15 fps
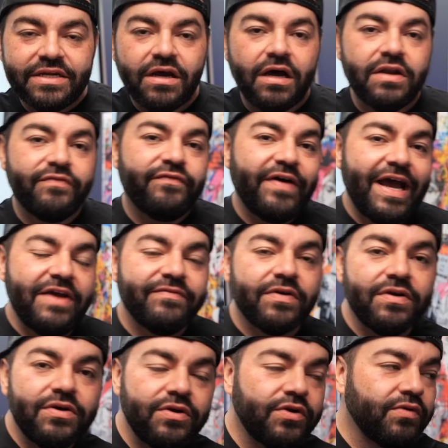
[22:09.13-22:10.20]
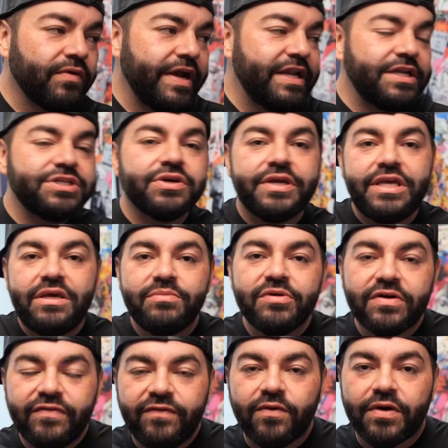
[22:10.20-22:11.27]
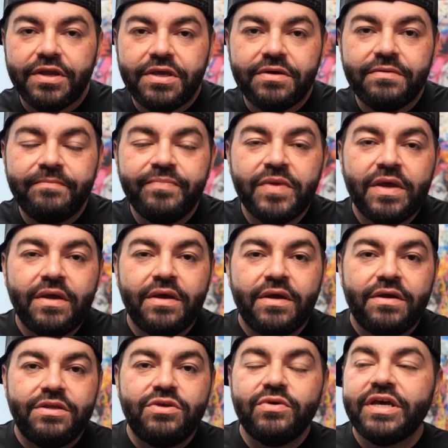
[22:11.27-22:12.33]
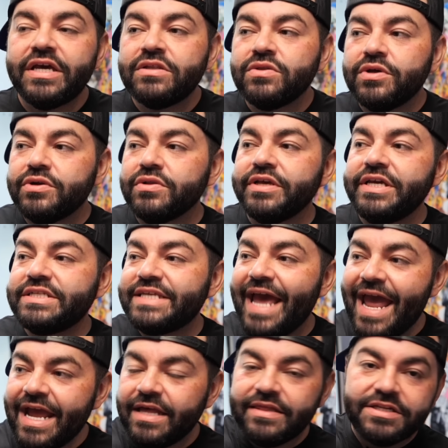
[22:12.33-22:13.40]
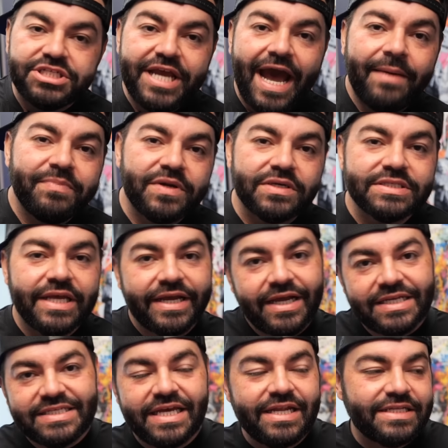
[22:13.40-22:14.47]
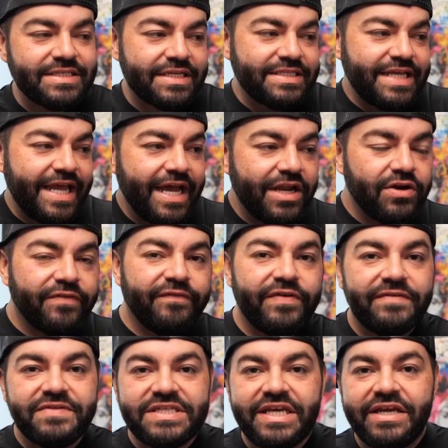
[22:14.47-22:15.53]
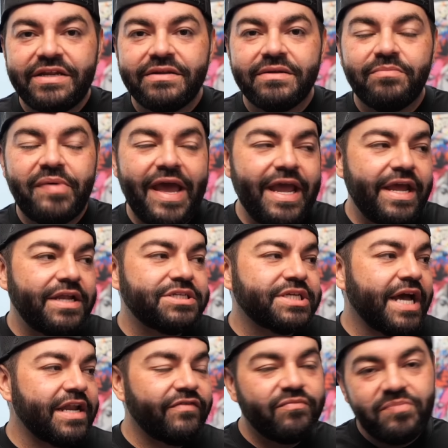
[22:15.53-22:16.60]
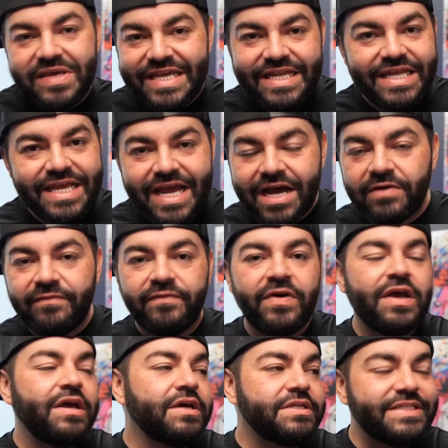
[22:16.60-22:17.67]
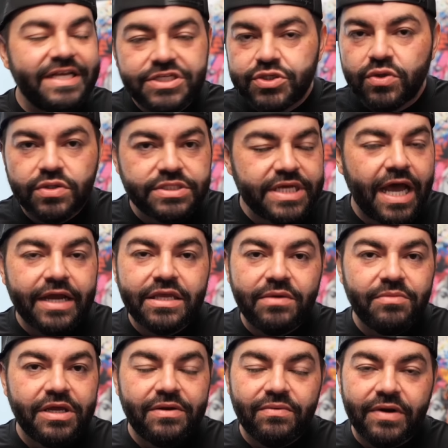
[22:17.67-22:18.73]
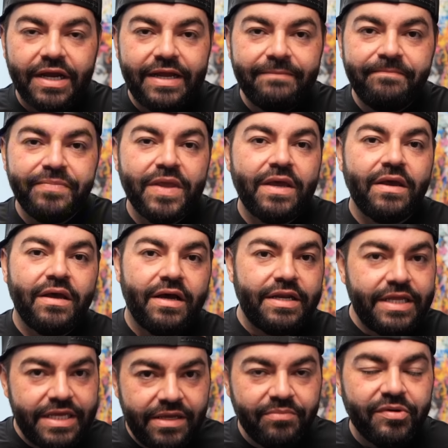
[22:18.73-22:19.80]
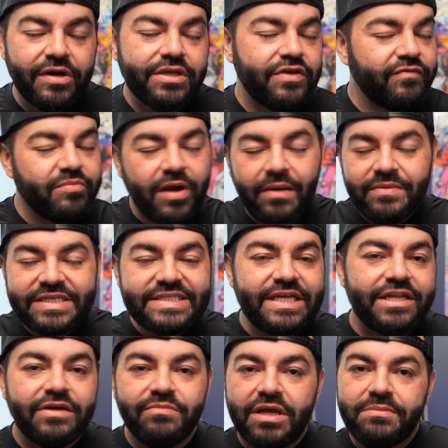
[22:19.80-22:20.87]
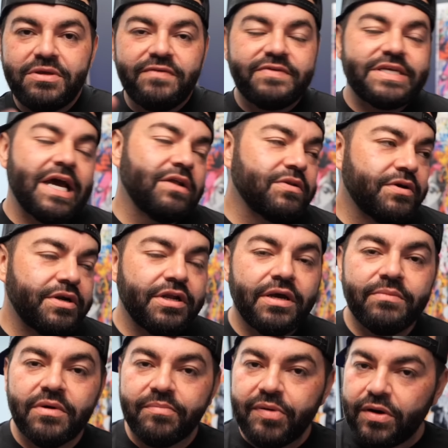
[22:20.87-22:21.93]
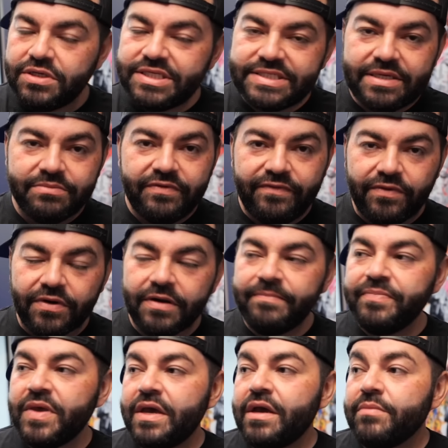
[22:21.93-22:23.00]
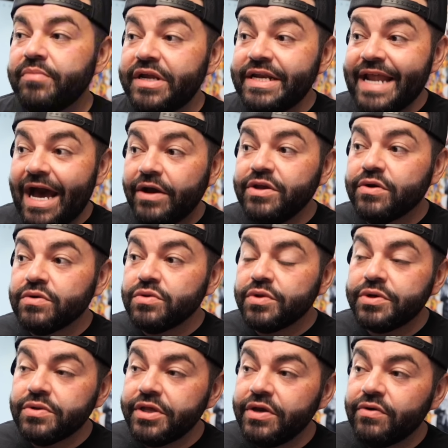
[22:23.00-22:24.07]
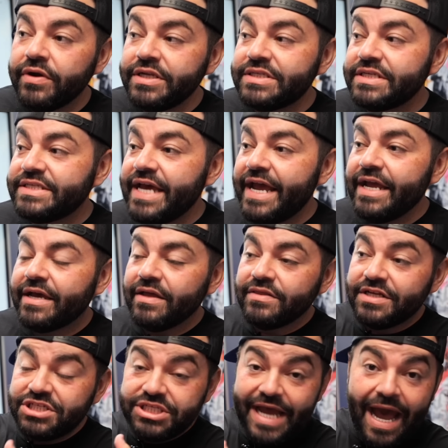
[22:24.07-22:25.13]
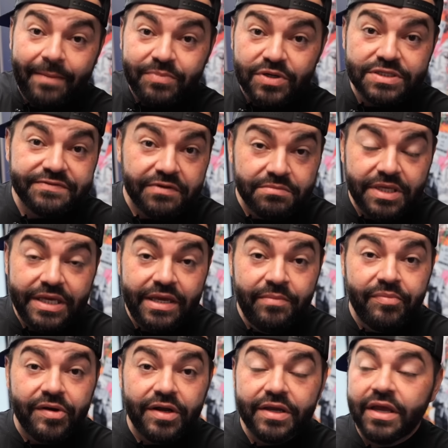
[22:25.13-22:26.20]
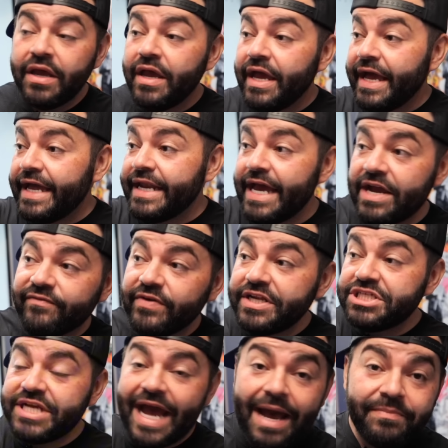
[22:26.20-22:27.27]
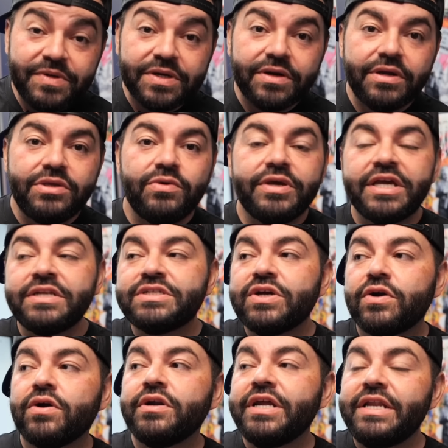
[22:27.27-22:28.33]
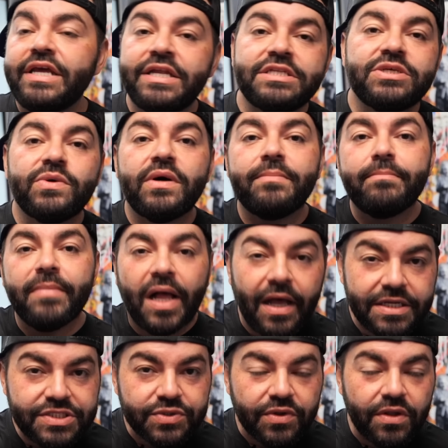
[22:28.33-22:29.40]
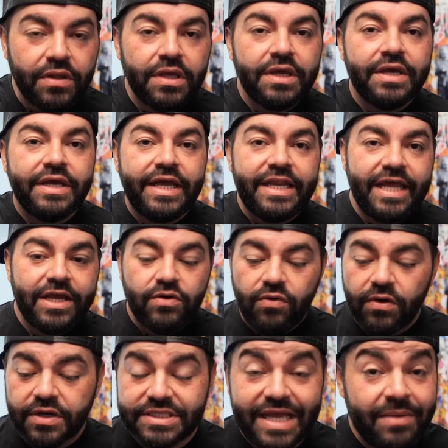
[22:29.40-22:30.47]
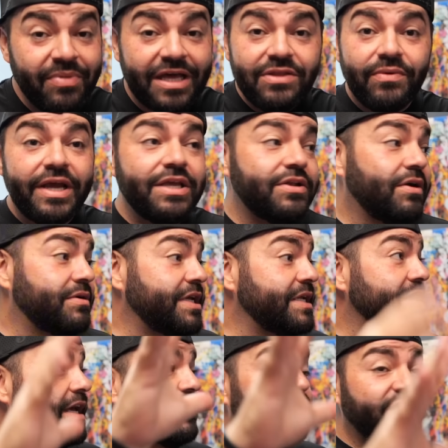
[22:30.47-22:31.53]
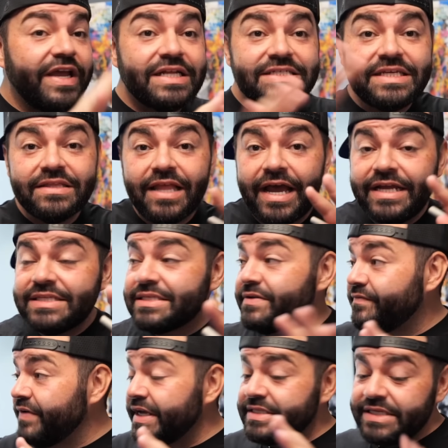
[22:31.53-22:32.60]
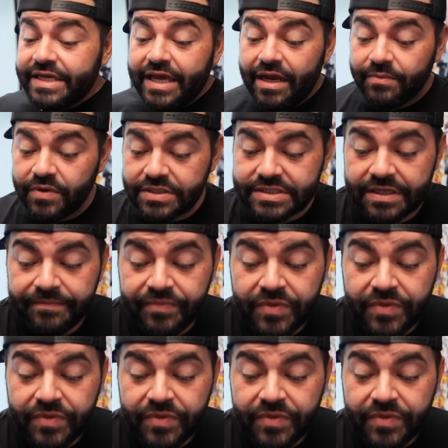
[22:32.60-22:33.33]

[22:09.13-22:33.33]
on Fiverr who created your ebook for you, you can literally take the chapters, like I said, it's a 10 or 15 page kind of PDF digital document, right? An ebook, you've probably seen them, maybe you've downloaded them or purchased them before, but now you're literally going to take the chapters from the ebook and every chapter you can turn it into a module in a course. And by the way, you don't need like fancy lights and fancy cameras.